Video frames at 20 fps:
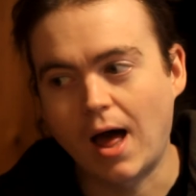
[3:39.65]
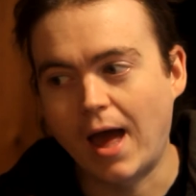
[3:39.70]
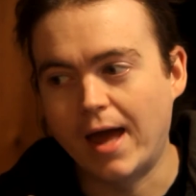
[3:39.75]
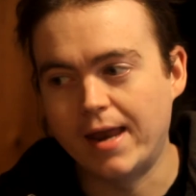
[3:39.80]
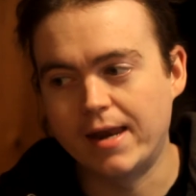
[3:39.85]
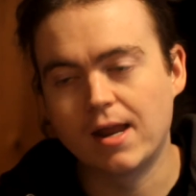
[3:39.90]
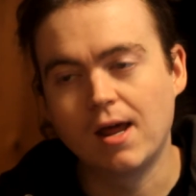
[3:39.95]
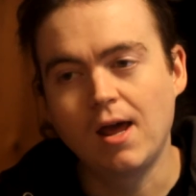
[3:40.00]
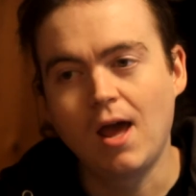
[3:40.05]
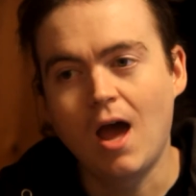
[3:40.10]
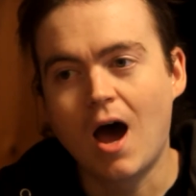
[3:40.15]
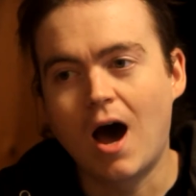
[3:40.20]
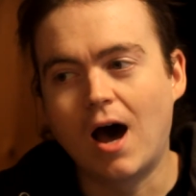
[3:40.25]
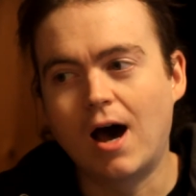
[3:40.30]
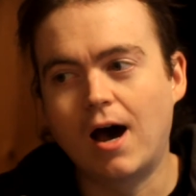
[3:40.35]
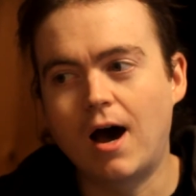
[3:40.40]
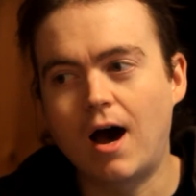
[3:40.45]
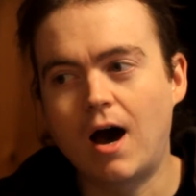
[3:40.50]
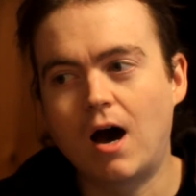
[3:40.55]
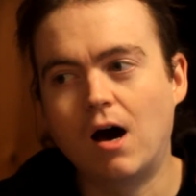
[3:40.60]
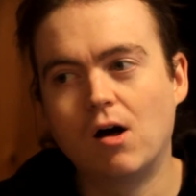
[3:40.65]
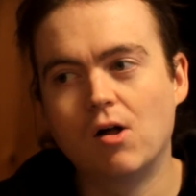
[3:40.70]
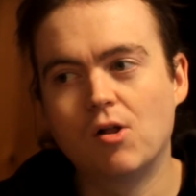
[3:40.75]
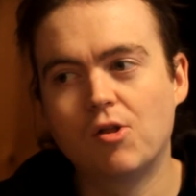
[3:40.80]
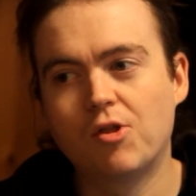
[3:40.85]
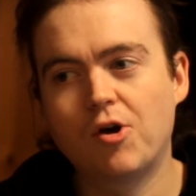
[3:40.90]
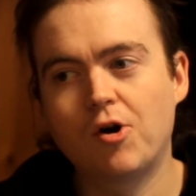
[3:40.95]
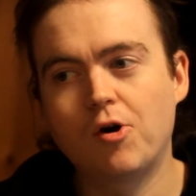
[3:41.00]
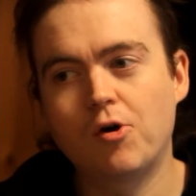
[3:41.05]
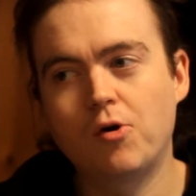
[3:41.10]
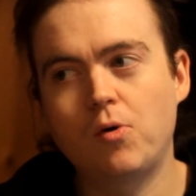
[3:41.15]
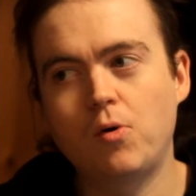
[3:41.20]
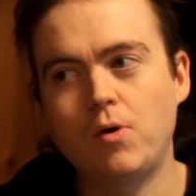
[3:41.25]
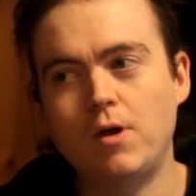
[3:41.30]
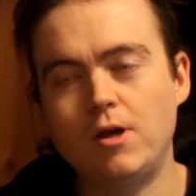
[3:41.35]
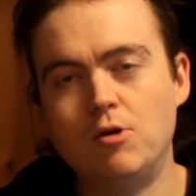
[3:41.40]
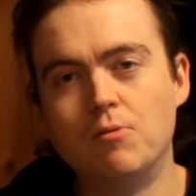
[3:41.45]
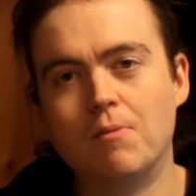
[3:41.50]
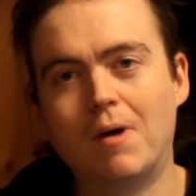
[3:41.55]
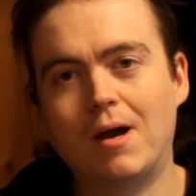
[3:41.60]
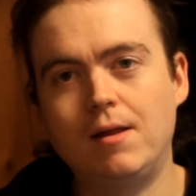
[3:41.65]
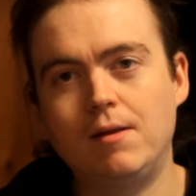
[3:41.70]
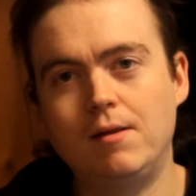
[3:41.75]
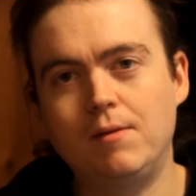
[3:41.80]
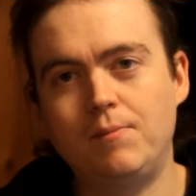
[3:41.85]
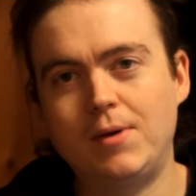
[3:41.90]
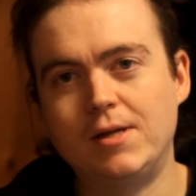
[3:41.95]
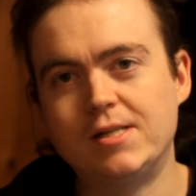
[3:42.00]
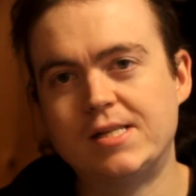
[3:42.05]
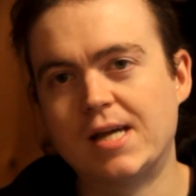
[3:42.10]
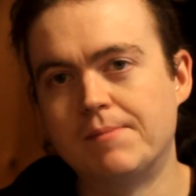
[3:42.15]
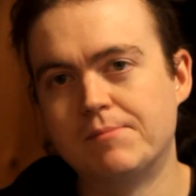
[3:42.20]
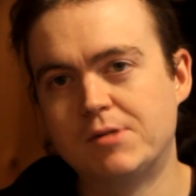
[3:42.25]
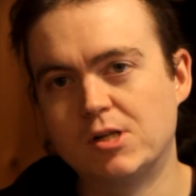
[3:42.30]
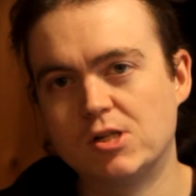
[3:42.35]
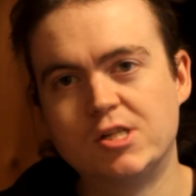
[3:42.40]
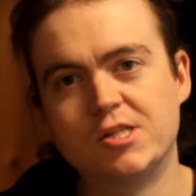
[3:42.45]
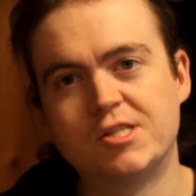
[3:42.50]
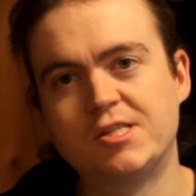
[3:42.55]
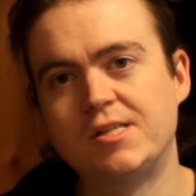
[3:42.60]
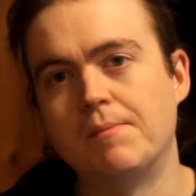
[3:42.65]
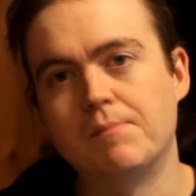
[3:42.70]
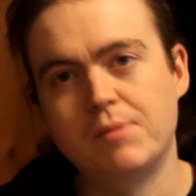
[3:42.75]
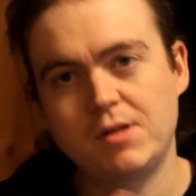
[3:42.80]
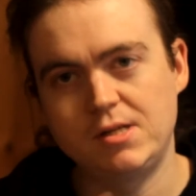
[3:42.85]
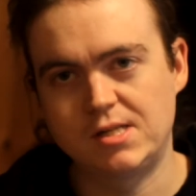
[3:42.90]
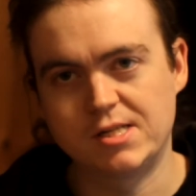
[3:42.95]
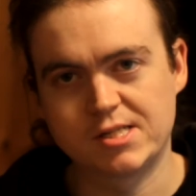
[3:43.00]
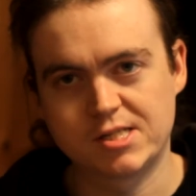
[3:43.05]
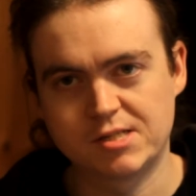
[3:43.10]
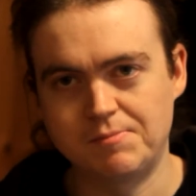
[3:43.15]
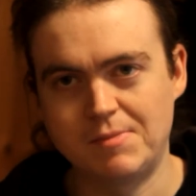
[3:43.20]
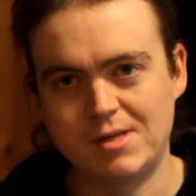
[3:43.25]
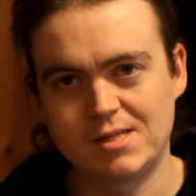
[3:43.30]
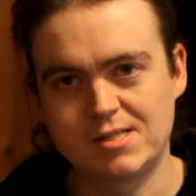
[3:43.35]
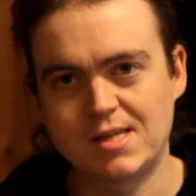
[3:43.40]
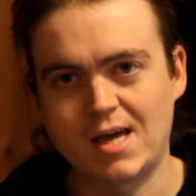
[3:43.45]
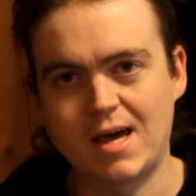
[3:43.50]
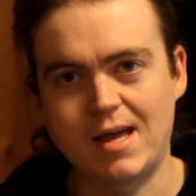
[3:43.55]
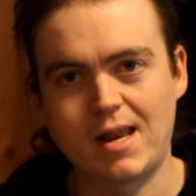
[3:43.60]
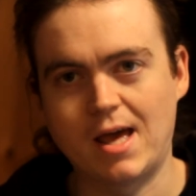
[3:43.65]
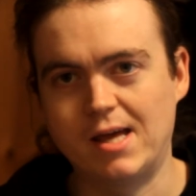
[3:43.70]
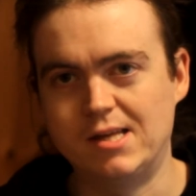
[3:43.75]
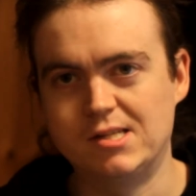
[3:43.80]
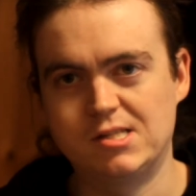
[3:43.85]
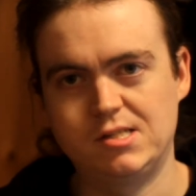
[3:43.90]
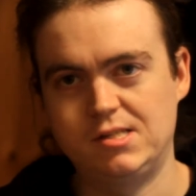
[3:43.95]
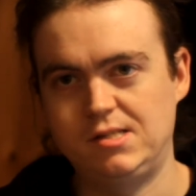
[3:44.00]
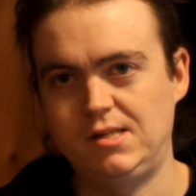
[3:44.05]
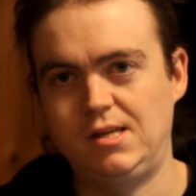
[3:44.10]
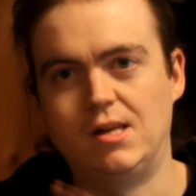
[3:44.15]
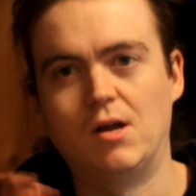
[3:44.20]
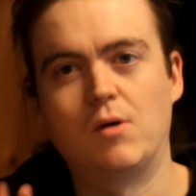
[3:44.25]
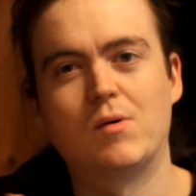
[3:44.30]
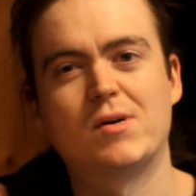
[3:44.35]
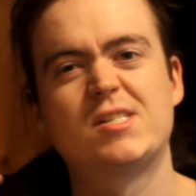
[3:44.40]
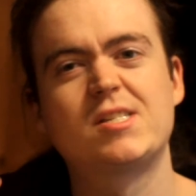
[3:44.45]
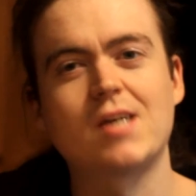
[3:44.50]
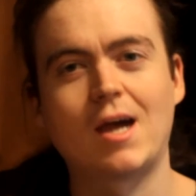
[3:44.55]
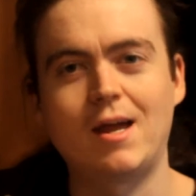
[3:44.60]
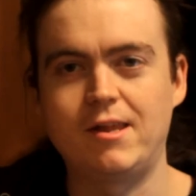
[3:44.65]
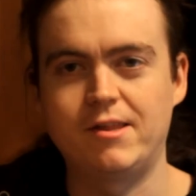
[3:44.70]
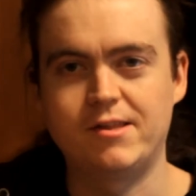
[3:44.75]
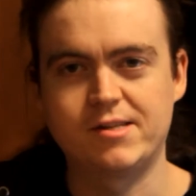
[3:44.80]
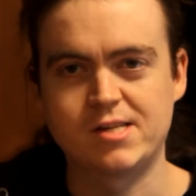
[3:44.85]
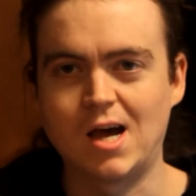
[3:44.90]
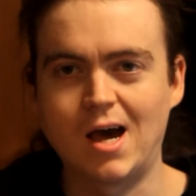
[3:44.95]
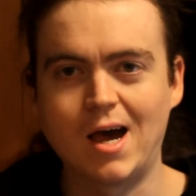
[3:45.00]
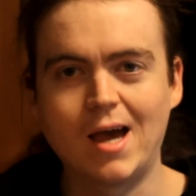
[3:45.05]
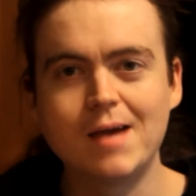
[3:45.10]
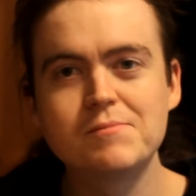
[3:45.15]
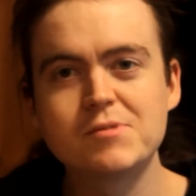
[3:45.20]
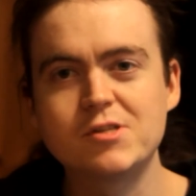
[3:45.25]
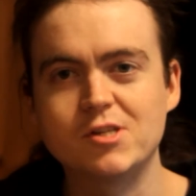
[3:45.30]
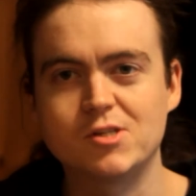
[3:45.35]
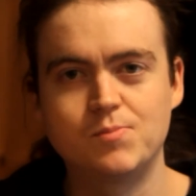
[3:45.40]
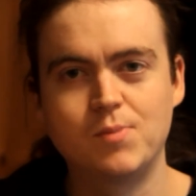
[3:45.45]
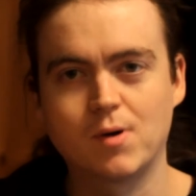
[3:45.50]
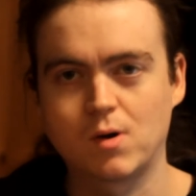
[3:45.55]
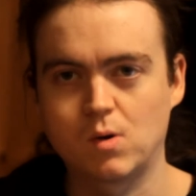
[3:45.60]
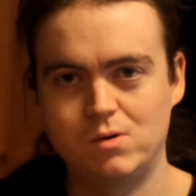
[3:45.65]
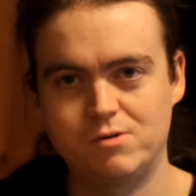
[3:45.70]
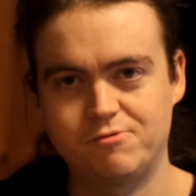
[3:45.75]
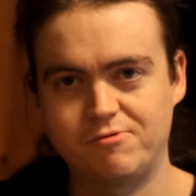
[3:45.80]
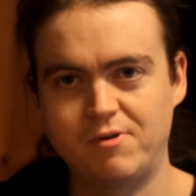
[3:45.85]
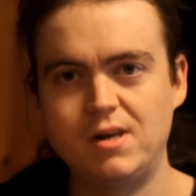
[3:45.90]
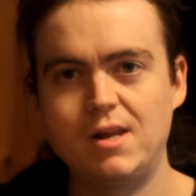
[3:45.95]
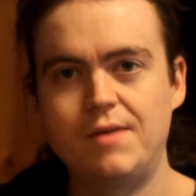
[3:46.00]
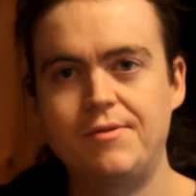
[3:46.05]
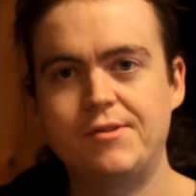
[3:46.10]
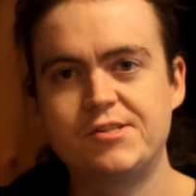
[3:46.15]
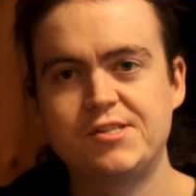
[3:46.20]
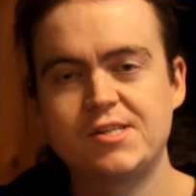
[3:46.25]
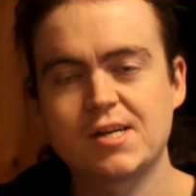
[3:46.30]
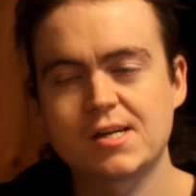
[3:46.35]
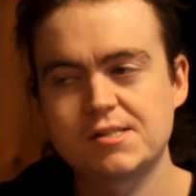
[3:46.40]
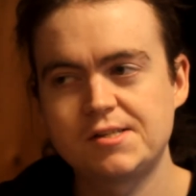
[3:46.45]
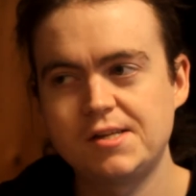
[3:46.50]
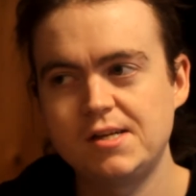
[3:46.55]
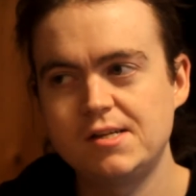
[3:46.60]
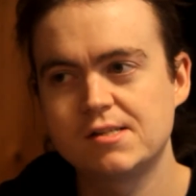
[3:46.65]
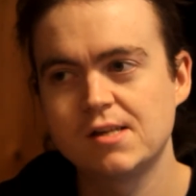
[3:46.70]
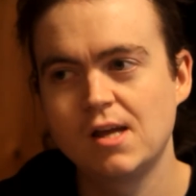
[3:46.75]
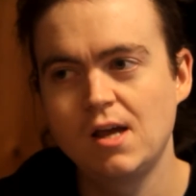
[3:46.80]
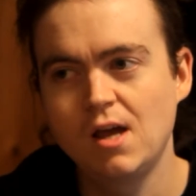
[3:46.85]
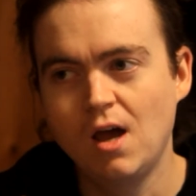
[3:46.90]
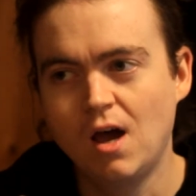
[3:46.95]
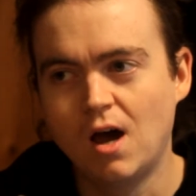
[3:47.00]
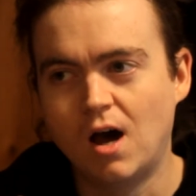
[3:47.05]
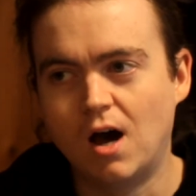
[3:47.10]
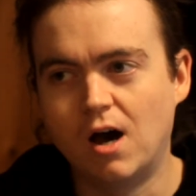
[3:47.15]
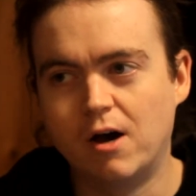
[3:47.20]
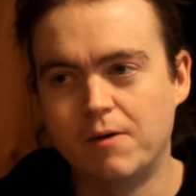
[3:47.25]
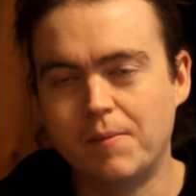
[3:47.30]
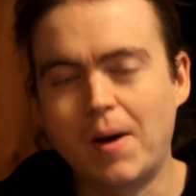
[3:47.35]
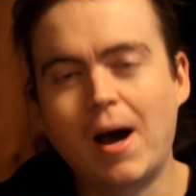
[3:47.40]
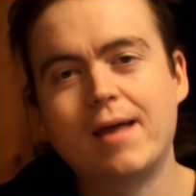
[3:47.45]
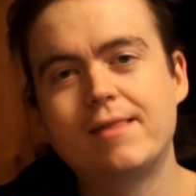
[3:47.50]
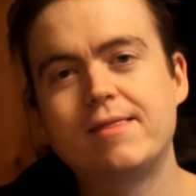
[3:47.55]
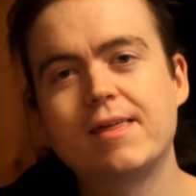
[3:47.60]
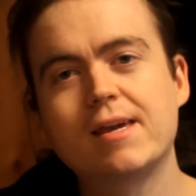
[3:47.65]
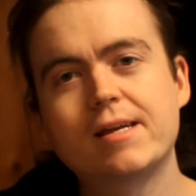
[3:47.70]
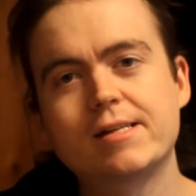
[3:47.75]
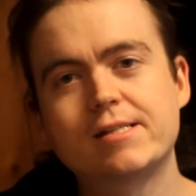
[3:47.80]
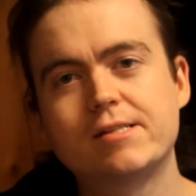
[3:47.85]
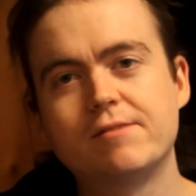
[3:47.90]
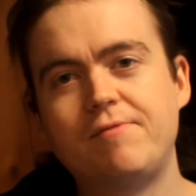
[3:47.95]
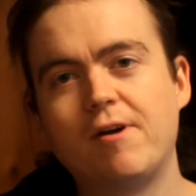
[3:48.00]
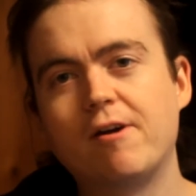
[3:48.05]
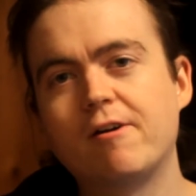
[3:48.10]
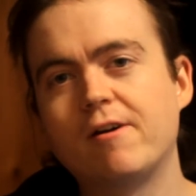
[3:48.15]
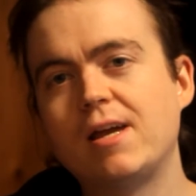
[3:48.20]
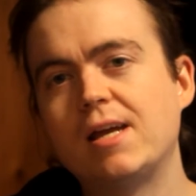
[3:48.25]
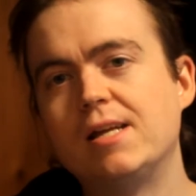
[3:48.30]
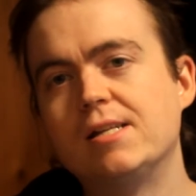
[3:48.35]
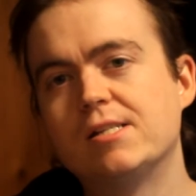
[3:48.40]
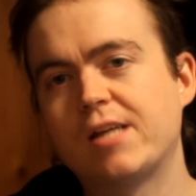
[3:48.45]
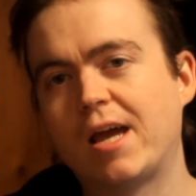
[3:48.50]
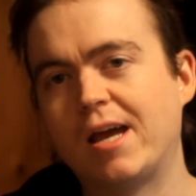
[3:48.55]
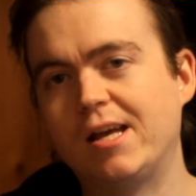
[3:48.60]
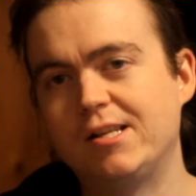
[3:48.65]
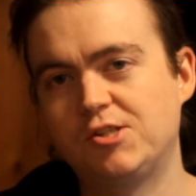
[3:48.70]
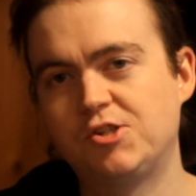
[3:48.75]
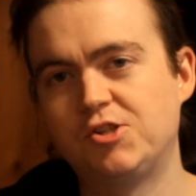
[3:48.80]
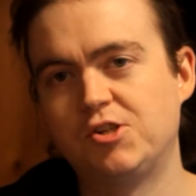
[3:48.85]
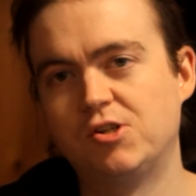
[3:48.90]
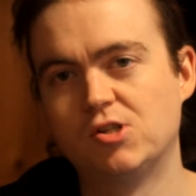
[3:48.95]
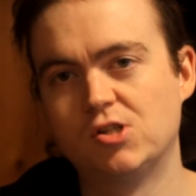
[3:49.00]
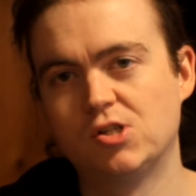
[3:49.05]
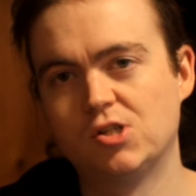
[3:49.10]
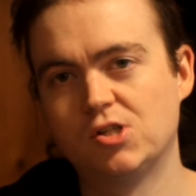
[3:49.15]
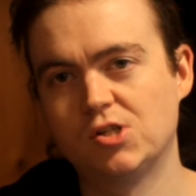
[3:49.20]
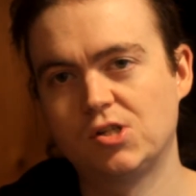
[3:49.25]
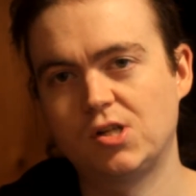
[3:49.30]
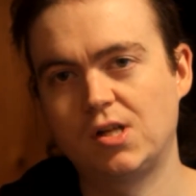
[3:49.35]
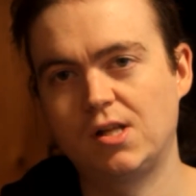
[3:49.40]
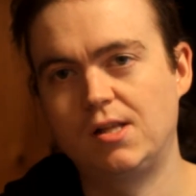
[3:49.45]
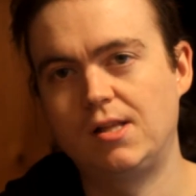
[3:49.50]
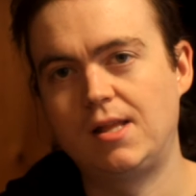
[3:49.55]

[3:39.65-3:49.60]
And although you might be tempted to simply dismiss that as, you know, a sign of the times, this book was written in the 60s, um, I think it's a very intentional